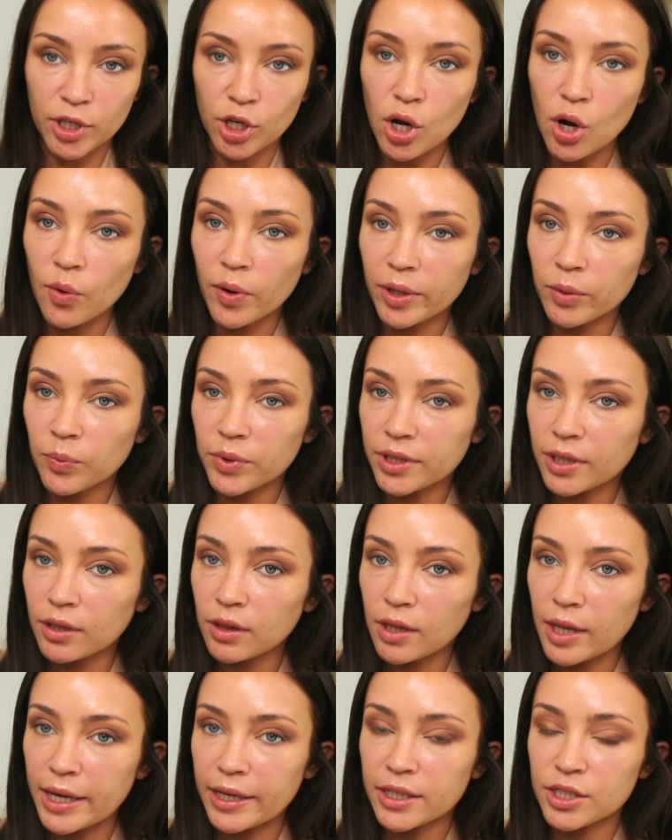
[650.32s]
going to go in with the
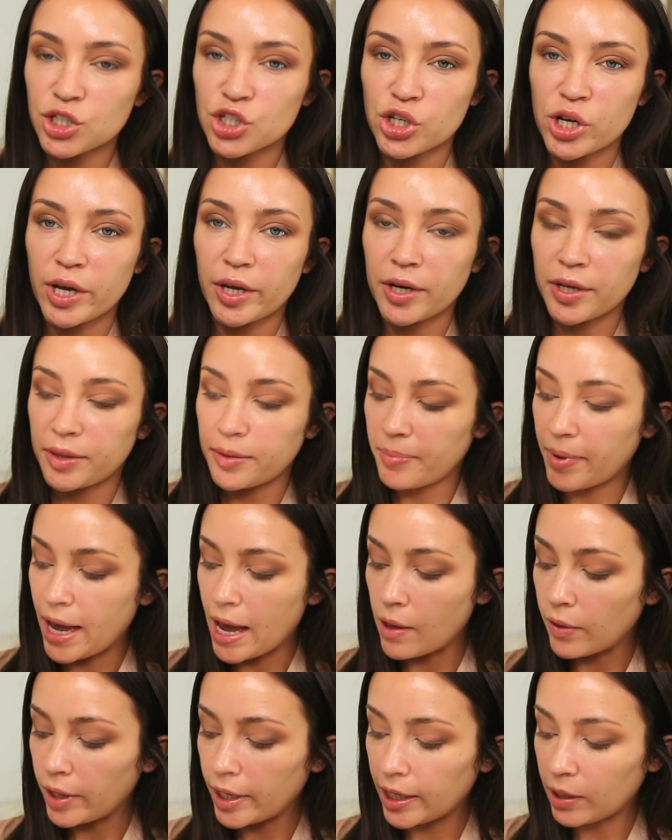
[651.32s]
lightest shade in the
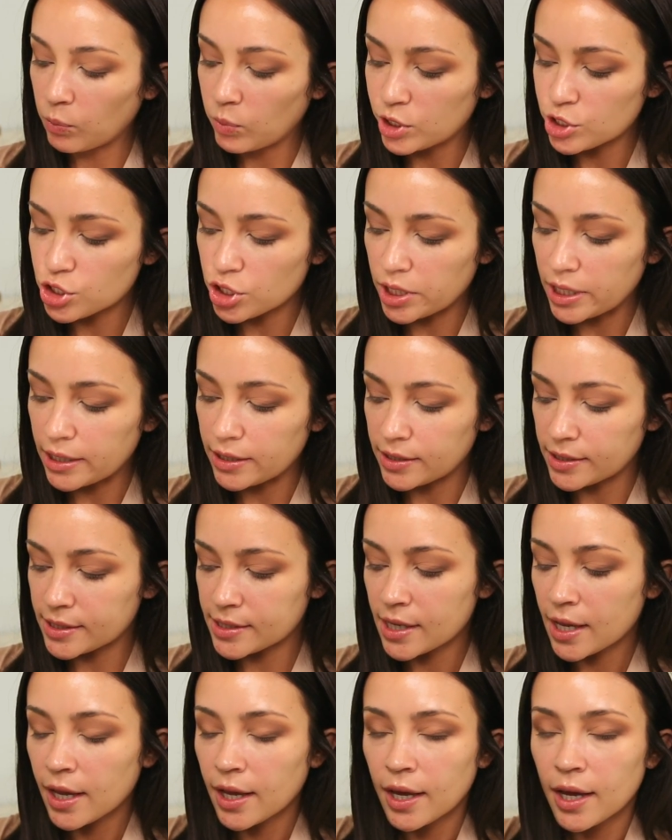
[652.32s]
palette, which
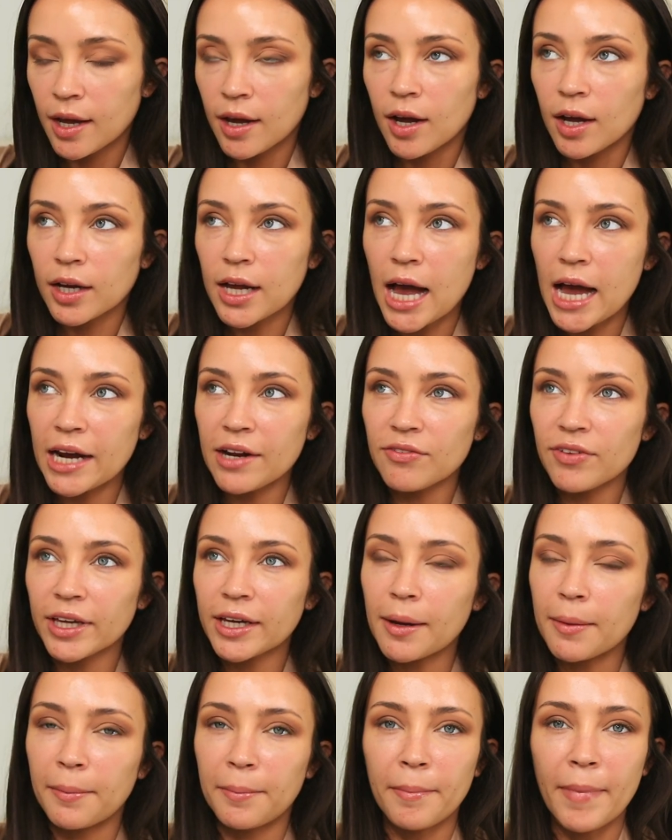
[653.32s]
is kind of like
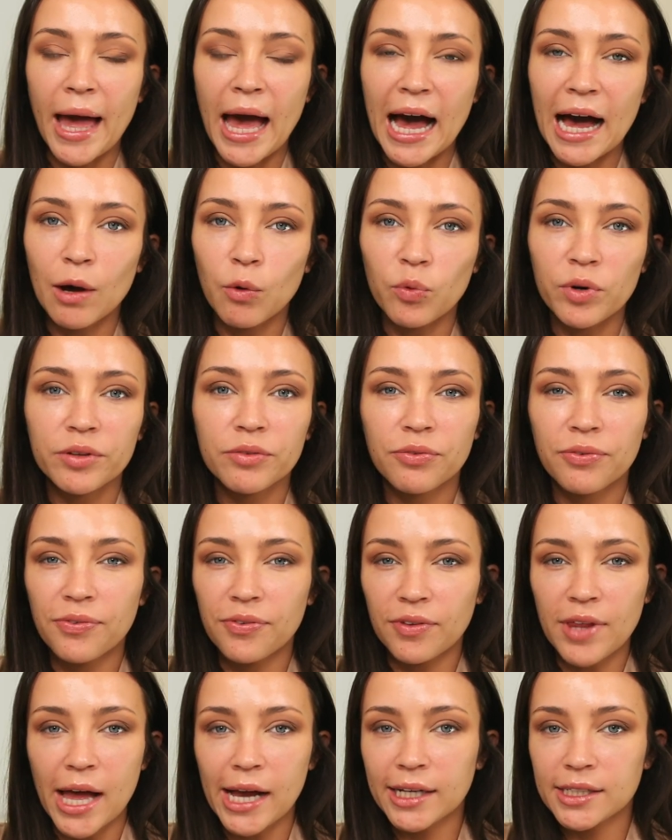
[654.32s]
a matte with
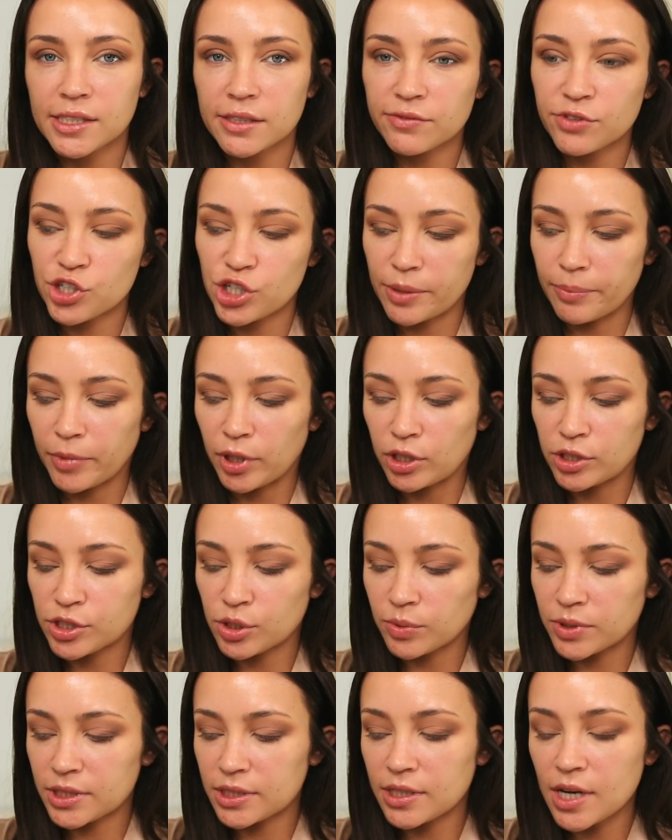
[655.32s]
flecks of shimmer.
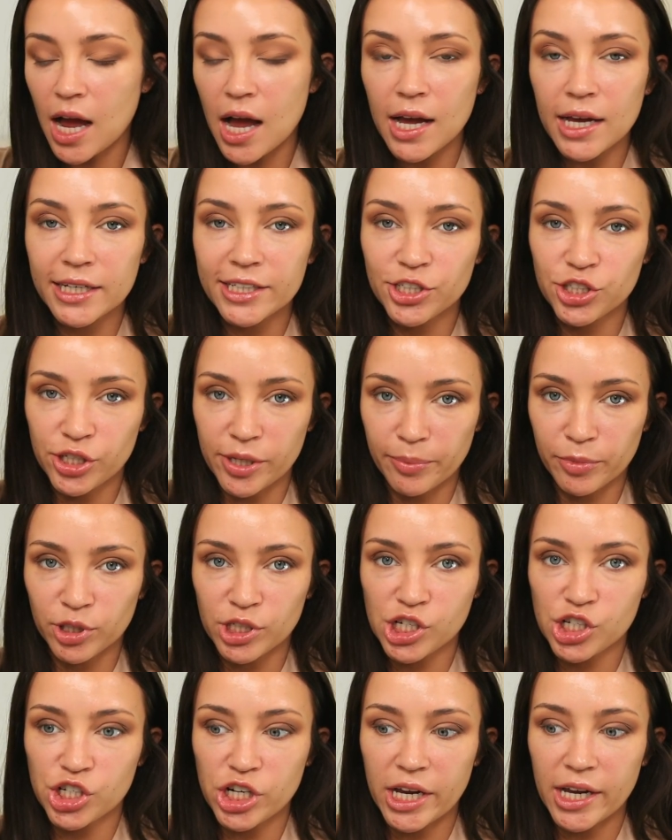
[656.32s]
So it's not a
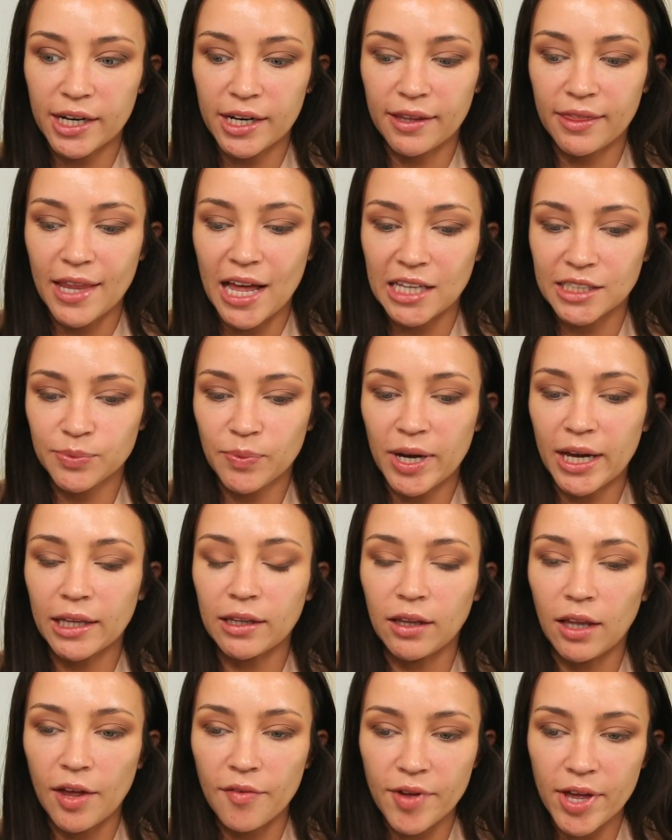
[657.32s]
shimmery shade and that's why I
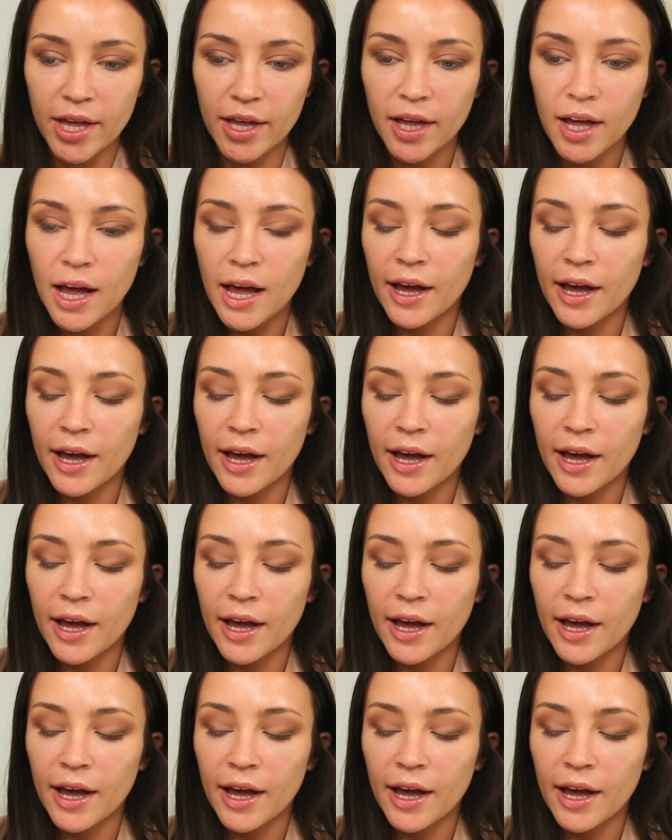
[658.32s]
love it.